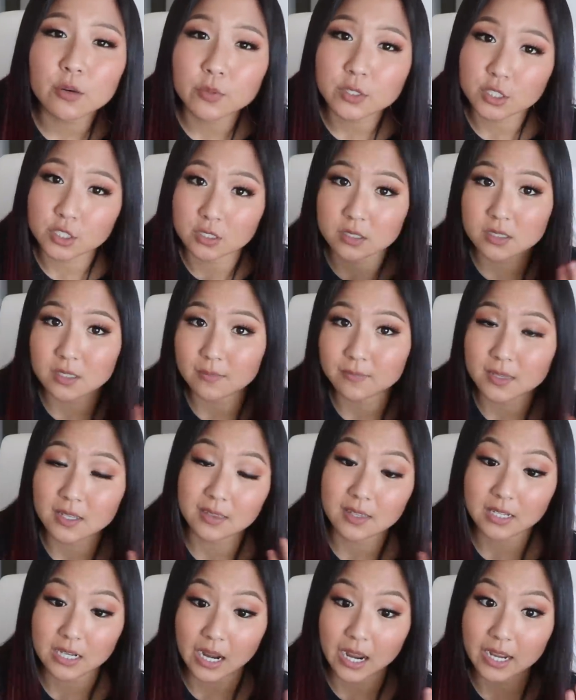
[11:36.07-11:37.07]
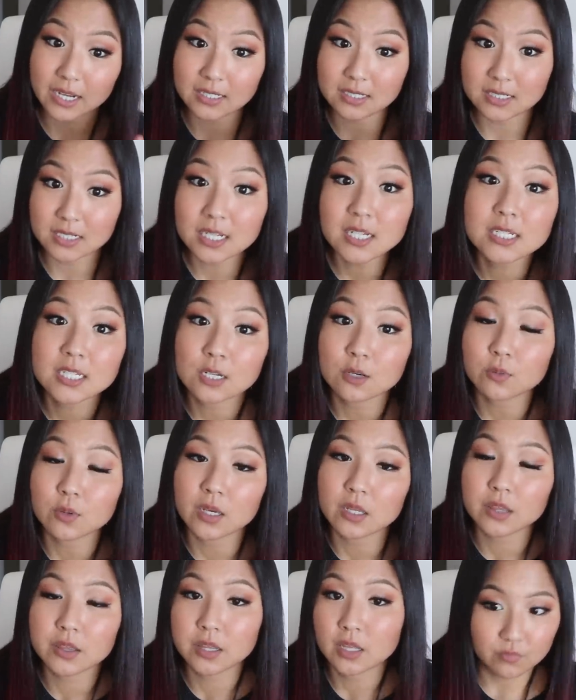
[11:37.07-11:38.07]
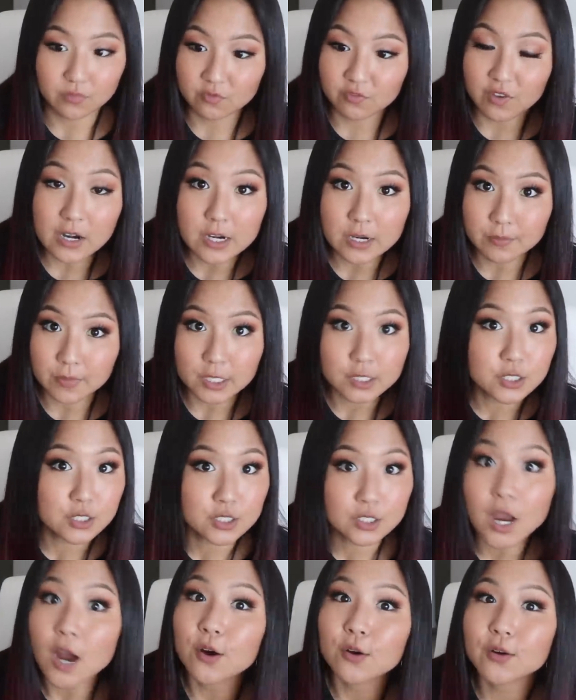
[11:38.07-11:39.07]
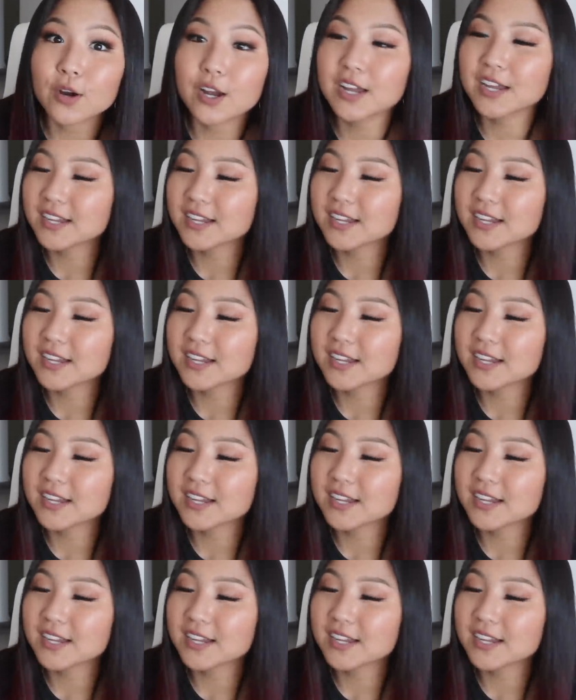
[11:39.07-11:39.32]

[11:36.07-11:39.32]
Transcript: which is something that I did deal with, very much so.